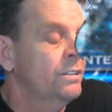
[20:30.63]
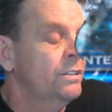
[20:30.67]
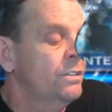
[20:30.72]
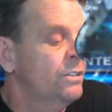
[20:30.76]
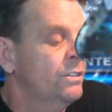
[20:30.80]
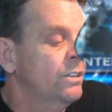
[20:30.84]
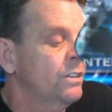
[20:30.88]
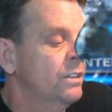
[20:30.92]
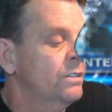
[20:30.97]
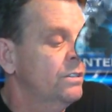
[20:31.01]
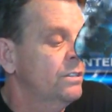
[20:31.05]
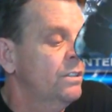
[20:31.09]

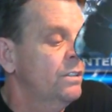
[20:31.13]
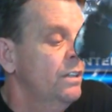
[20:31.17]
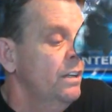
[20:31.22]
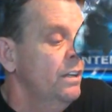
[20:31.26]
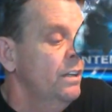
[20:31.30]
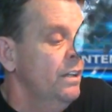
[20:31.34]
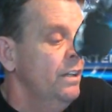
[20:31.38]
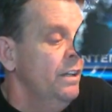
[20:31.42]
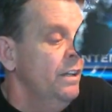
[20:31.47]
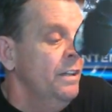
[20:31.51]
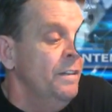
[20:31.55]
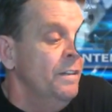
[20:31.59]
just,
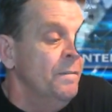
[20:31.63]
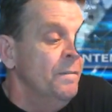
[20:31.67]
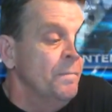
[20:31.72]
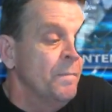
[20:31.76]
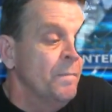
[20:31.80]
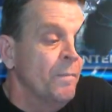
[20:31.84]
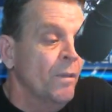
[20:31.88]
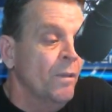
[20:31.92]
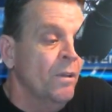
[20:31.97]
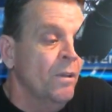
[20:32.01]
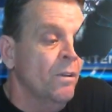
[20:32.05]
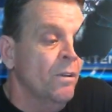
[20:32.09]

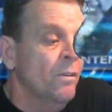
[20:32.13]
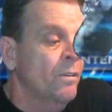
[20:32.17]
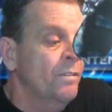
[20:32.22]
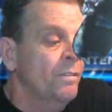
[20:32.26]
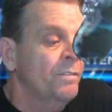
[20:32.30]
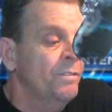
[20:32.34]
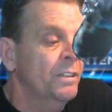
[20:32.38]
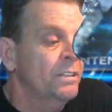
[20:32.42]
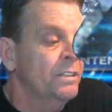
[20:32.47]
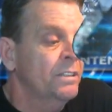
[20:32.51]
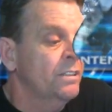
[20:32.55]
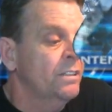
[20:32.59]
if
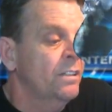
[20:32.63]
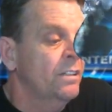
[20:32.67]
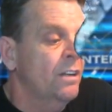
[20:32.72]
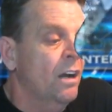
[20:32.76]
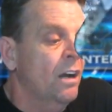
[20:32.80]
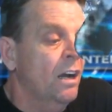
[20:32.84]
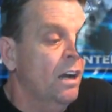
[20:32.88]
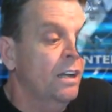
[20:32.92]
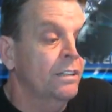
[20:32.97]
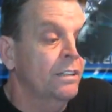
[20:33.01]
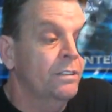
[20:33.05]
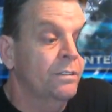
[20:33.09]
it's
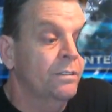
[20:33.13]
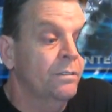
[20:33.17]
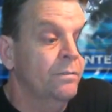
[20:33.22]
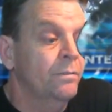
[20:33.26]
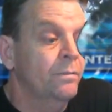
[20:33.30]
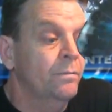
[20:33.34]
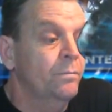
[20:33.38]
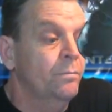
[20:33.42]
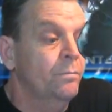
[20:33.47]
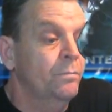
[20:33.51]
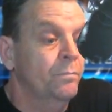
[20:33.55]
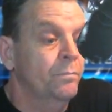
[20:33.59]
not
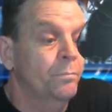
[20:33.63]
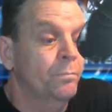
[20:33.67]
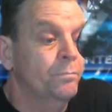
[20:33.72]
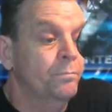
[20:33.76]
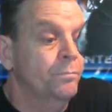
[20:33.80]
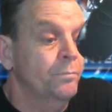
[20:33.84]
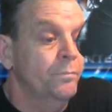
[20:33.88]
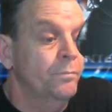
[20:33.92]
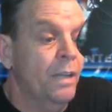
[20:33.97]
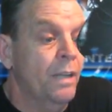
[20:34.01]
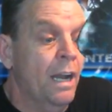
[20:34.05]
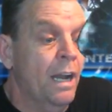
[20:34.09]

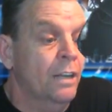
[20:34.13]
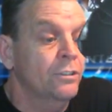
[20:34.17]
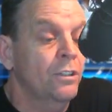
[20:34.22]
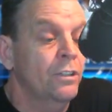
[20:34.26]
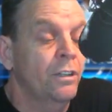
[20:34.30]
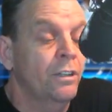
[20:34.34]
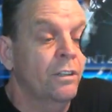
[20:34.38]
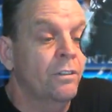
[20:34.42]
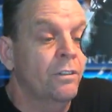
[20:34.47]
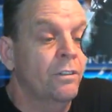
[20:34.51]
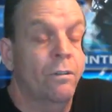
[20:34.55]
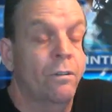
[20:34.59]

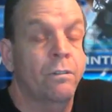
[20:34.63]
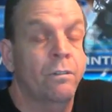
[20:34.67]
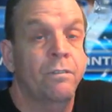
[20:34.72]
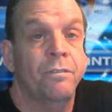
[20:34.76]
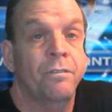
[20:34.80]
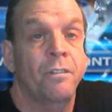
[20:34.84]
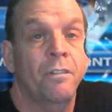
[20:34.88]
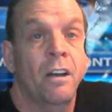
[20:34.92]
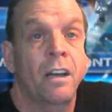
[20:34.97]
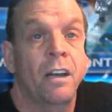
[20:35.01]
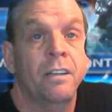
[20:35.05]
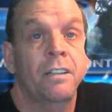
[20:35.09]
actually
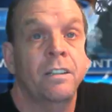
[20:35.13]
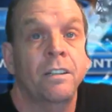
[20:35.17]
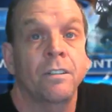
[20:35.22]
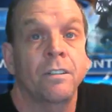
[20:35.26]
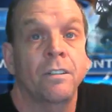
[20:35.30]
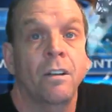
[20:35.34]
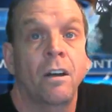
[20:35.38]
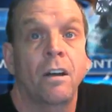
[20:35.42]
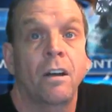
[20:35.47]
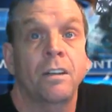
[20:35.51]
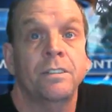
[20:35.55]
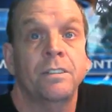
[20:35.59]
codified in
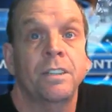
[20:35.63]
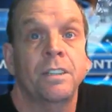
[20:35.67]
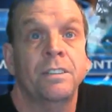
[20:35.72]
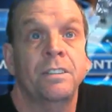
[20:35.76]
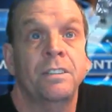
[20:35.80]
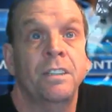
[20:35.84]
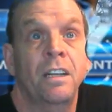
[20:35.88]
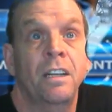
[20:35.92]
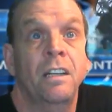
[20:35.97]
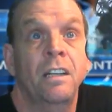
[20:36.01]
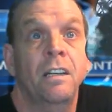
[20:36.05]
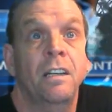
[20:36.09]
laws as
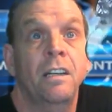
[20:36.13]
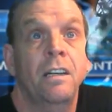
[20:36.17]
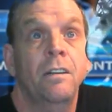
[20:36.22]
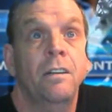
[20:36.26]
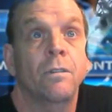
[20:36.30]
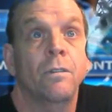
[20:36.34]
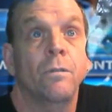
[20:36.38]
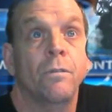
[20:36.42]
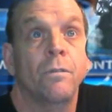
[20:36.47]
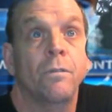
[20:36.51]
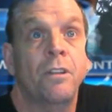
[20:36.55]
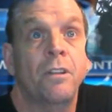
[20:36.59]
an
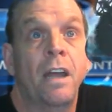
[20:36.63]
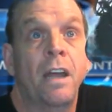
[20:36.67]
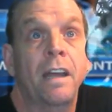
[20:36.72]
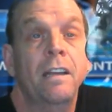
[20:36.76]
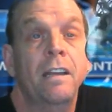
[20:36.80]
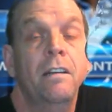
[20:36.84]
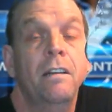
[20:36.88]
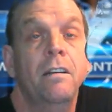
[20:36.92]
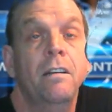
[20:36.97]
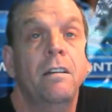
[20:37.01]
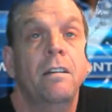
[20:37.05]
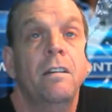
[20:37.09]
illegal
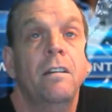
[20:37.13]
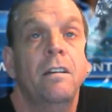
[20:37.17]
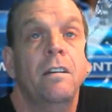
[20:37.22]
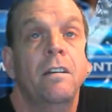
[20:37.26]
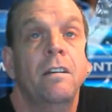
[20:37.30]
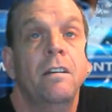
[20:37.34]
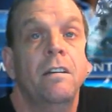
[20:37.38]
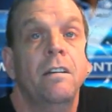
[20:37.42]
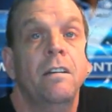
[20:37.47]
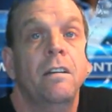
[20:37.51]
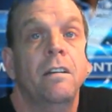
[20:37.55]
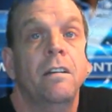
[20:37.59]
thing,
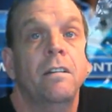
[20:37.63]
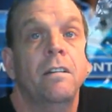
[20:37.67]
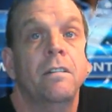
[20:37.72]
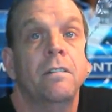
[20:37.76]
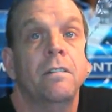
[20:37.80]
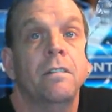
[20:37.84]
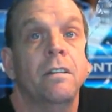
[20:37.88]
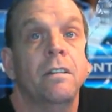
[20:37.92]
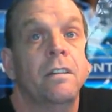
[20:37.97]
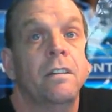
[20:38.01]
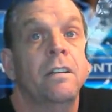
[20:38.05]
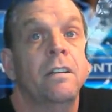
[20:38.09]

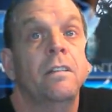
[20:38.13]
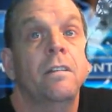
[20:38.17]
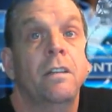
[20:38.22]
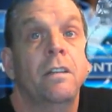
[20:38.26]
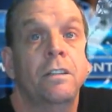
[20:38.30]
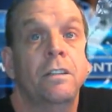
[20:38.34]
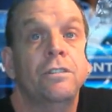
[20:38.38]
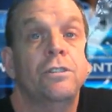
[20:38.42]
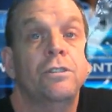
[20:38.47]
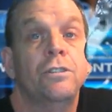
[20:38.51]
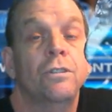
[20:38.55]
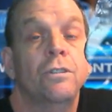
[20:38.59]
then it
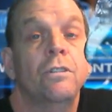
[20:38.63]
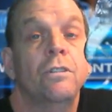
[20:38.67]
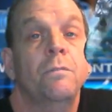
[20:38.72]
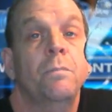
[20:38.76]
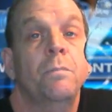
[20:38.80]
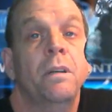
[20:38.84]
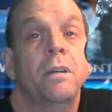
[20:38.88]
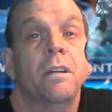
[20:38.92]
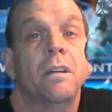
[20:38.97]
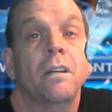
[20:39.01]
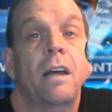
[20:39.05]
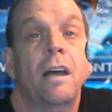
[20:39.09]
should
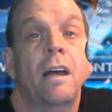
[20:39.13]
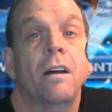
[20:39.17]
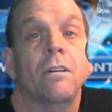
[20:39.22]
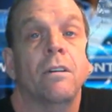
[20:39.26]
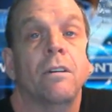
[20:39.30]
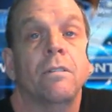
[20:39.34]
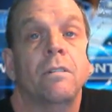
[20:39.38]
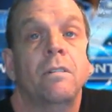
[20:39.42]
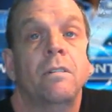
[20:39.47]
be allowed.